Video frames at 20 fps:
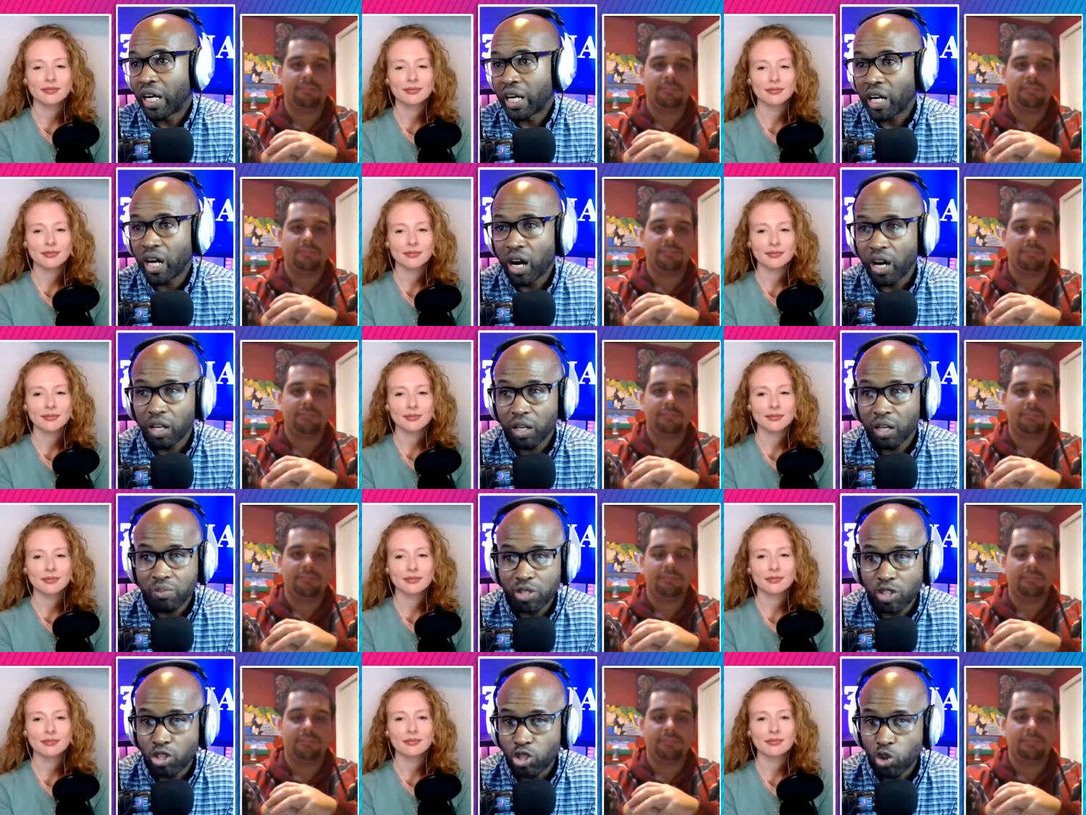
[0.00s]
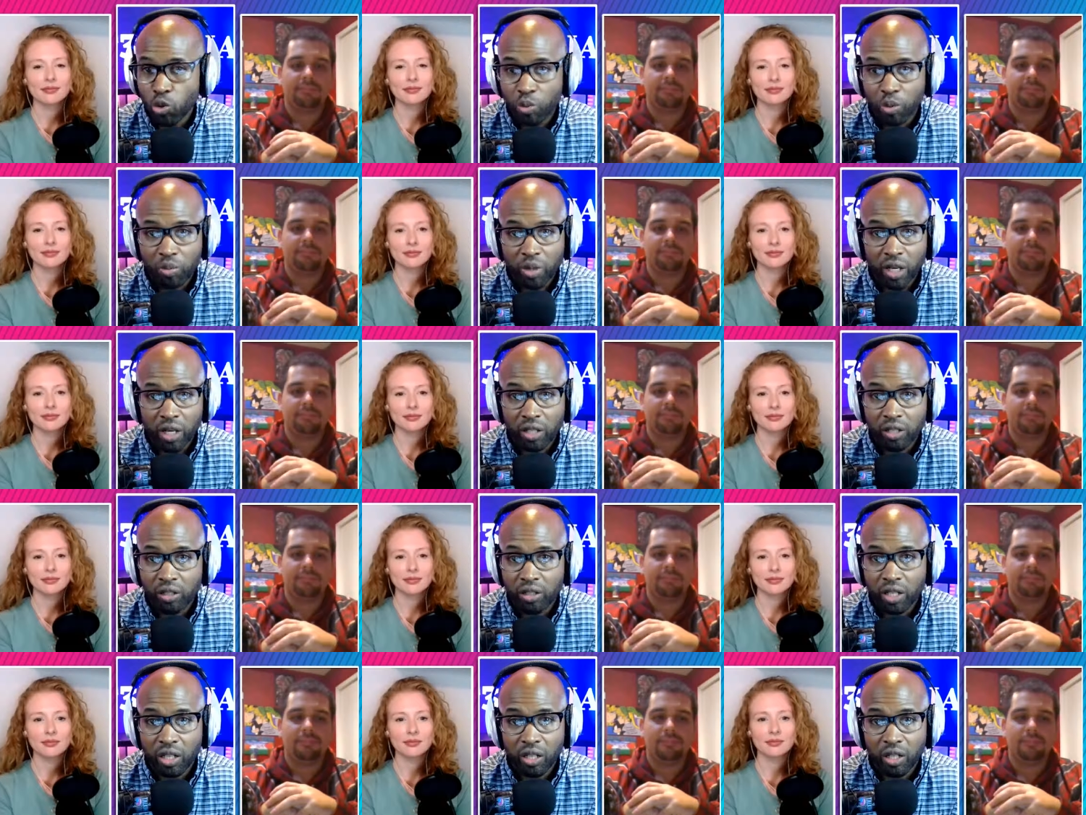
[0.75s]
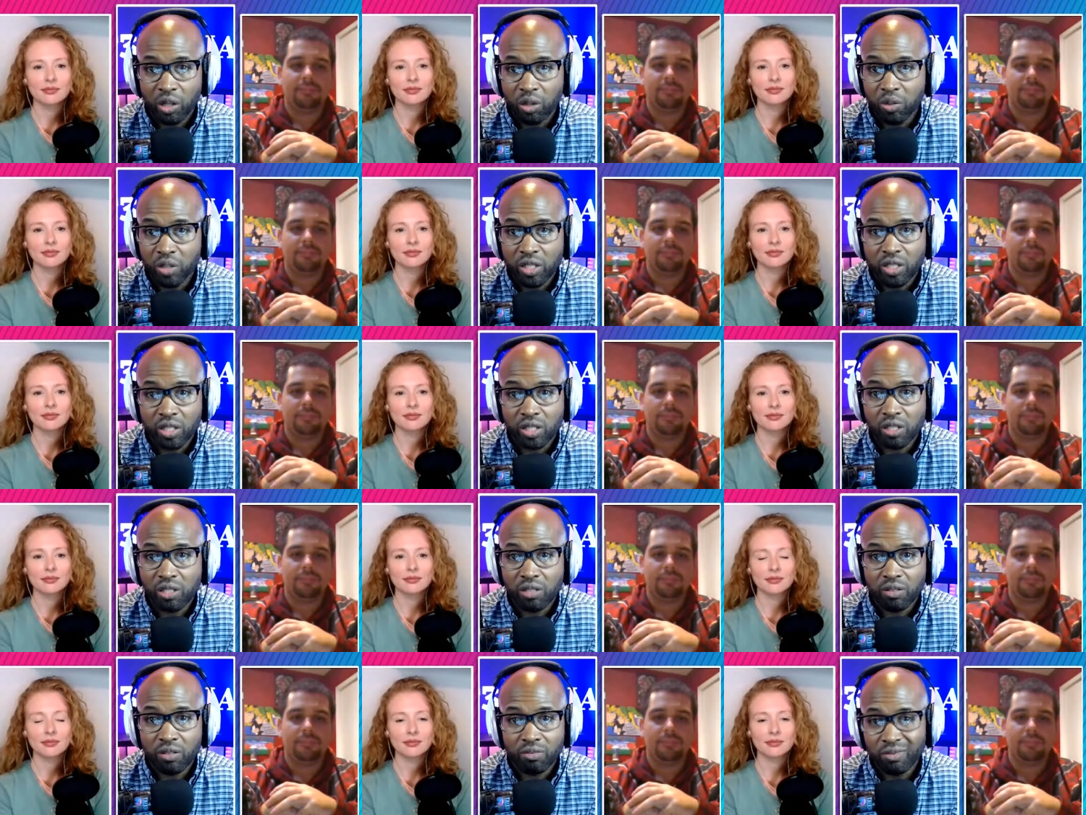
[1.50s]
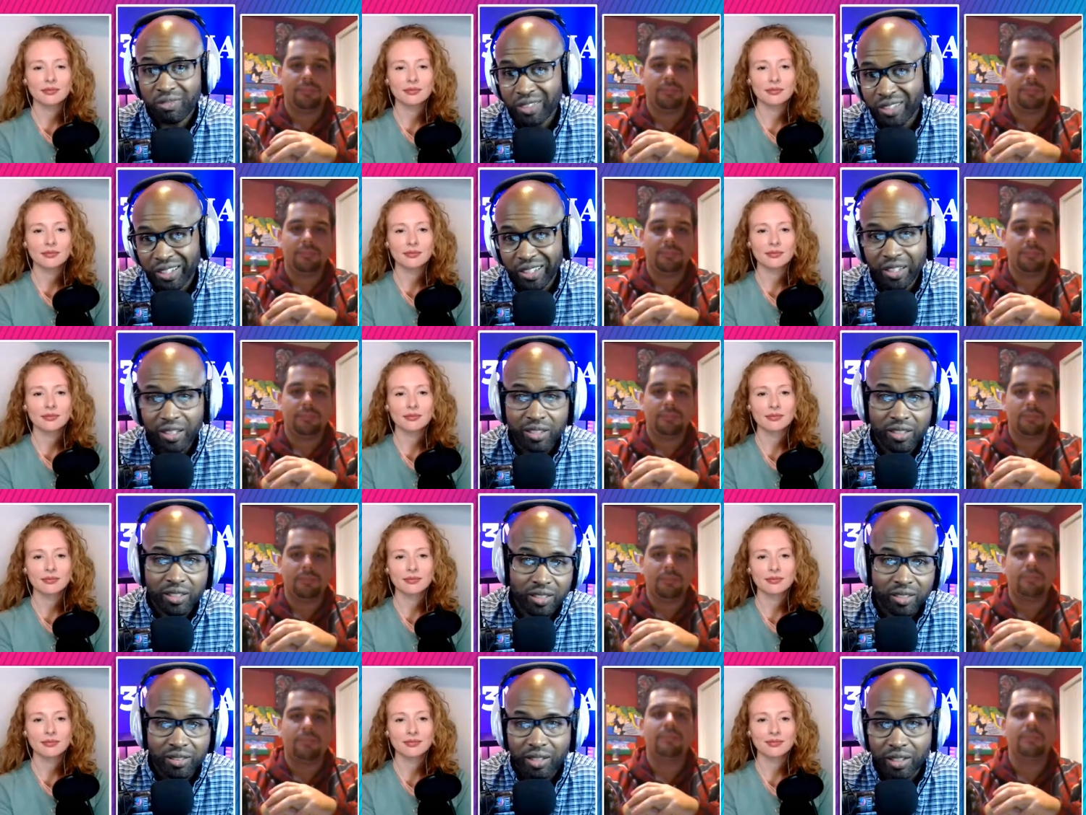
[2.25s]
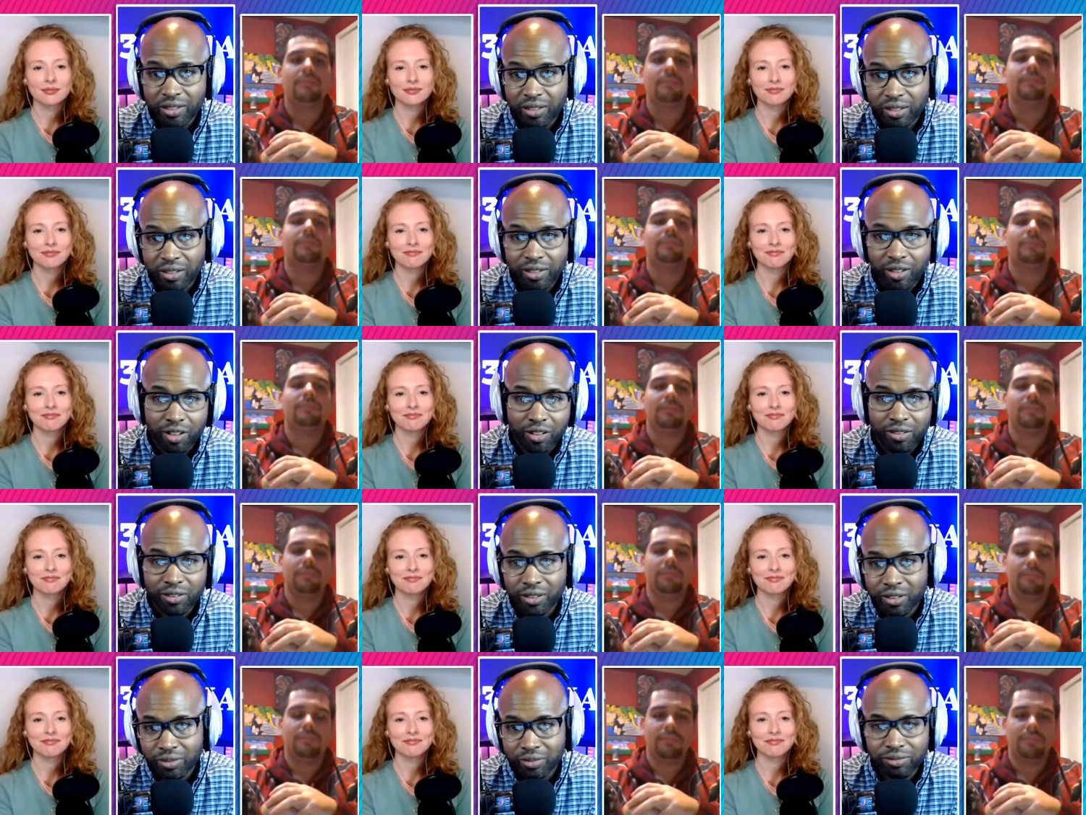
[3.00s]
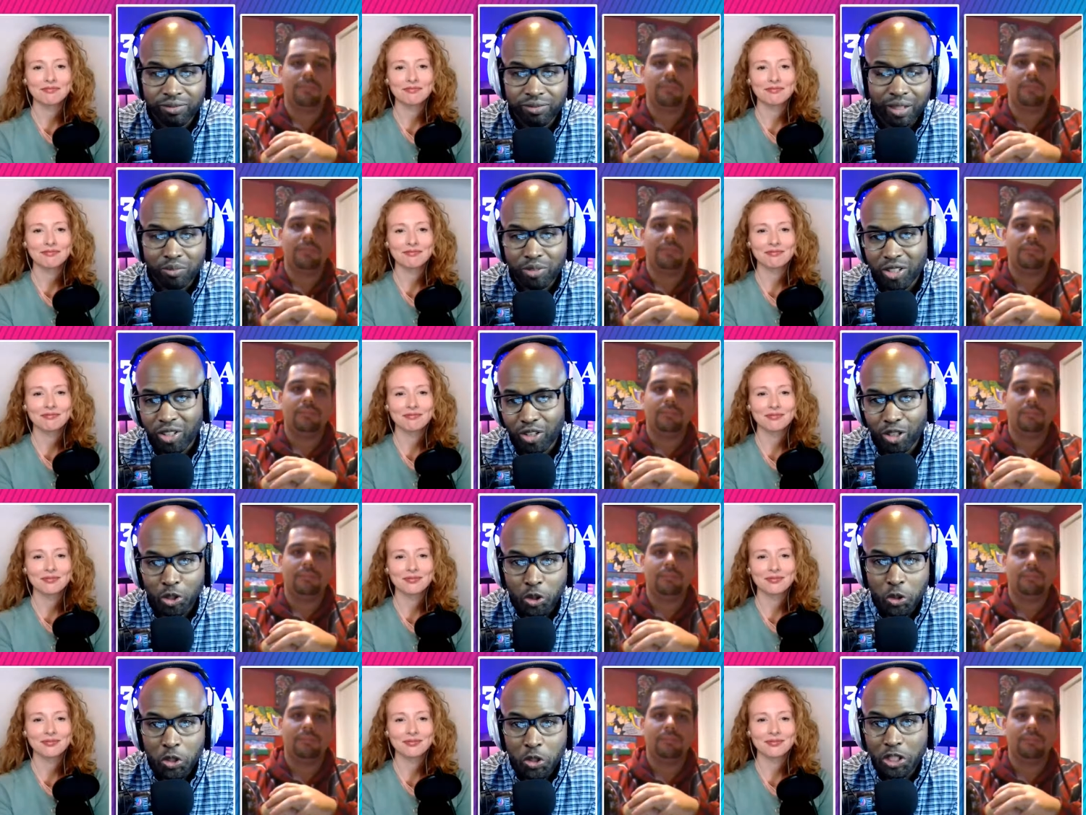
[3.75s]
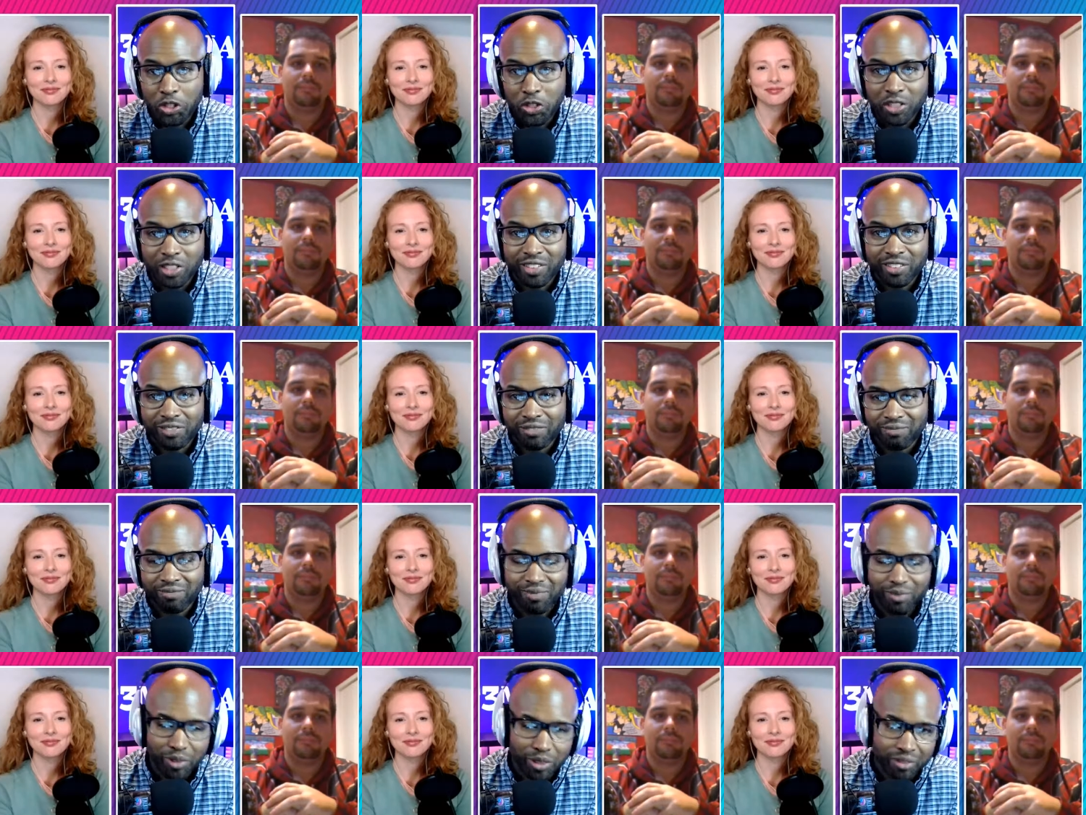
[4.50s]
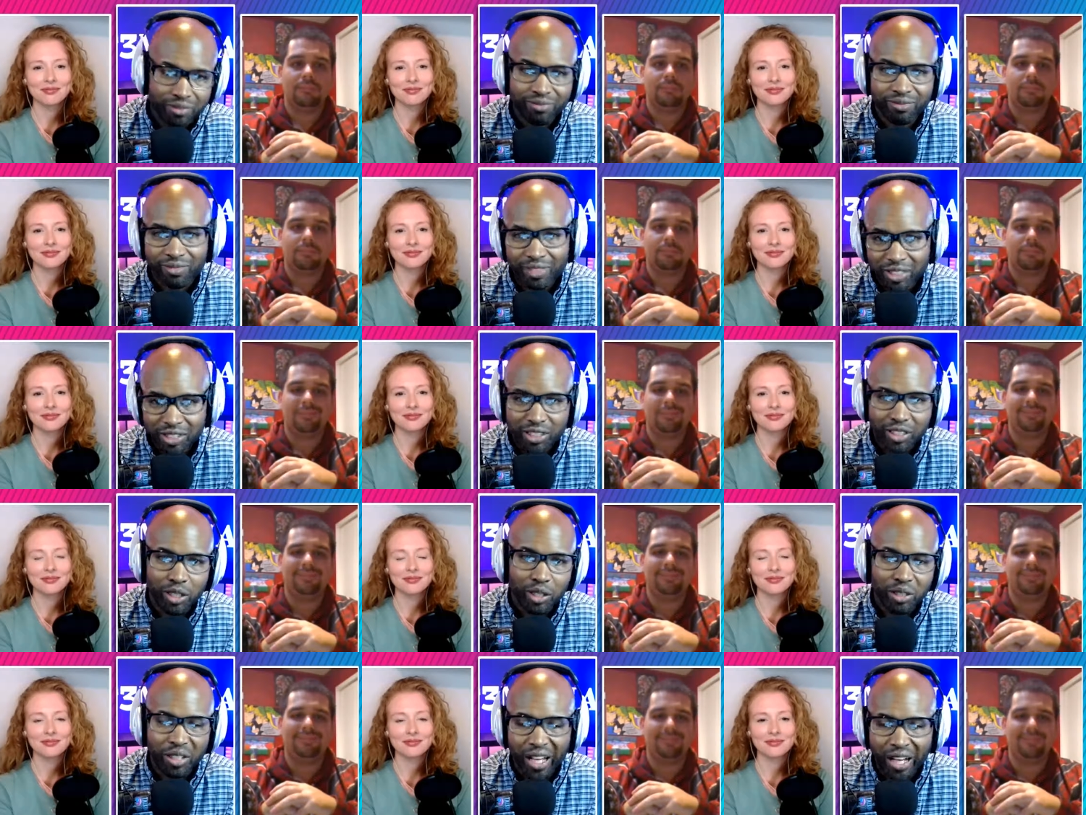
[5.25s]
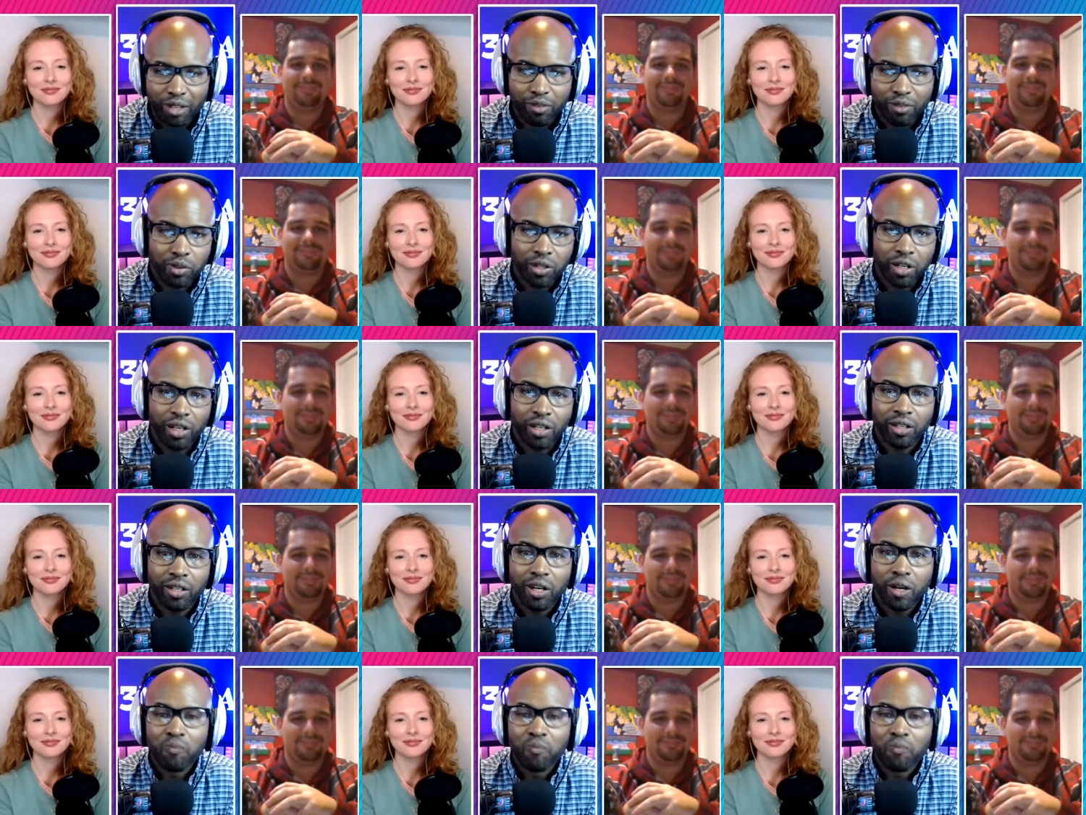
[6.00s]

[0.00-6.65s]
Speaker 1: caught up to Superman and Lois. It's it's starting to I'm starting to lose interest, but it's still kind of okay.